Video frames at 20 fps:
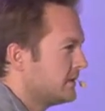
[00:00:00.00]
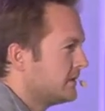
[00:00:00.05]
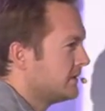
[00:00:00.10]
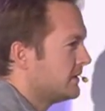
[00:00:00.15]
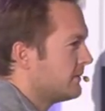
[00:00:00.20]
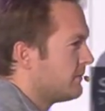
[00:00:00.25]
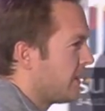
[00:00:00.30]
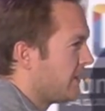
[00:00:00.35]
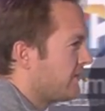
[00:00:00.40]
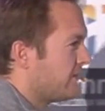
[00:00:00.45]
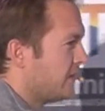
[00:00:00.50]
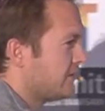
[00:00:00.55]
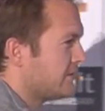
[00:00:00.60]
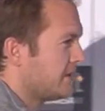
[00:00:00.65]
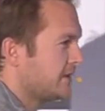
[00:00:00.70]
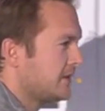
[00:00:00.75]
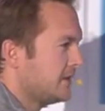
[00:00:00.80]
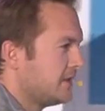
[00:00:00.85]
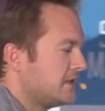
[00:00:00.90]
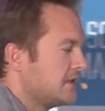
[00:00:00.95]
Did Brad Feld
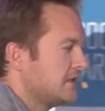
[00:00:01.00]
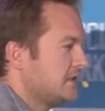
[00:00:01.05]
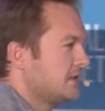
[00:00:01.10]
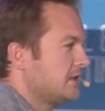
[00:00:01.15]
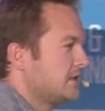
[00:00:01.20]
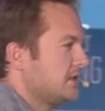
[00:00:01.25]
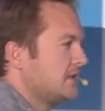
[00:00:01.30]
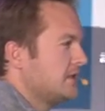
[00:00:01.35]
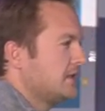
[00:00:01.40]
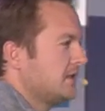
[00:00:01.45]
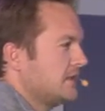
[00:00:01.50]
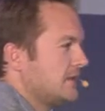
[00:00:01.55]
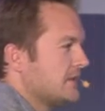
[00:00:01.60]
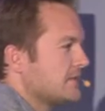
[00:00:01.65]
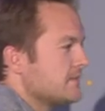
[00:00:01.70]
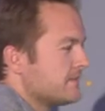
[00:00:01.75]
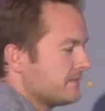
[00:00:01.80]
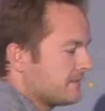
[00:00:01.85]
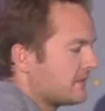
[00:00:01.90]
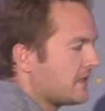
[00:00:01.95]
write that?
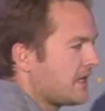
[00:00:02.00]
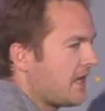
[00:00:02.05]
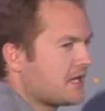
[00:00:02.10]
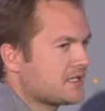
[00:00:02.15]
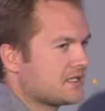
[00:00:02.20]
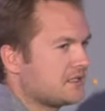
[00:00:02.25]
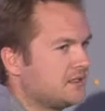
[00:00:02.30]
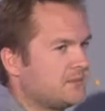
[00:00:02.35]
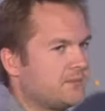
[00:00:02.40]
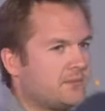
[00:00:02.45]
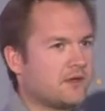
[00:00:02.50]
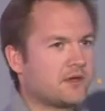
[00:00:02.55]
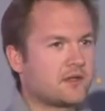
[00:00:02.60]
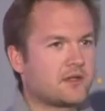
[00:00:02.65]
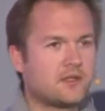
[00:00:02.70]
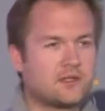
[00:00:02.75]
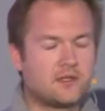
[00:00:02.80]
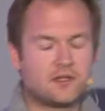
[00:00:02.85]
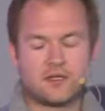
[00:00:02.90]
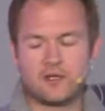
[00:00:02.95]
excellent
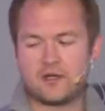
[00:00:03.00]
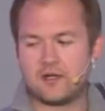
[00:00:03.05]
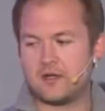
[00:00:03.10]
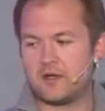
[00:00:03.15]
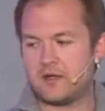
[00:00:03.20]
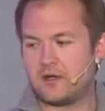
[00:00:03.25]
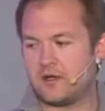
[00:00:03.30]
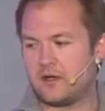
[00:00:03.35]
book uh,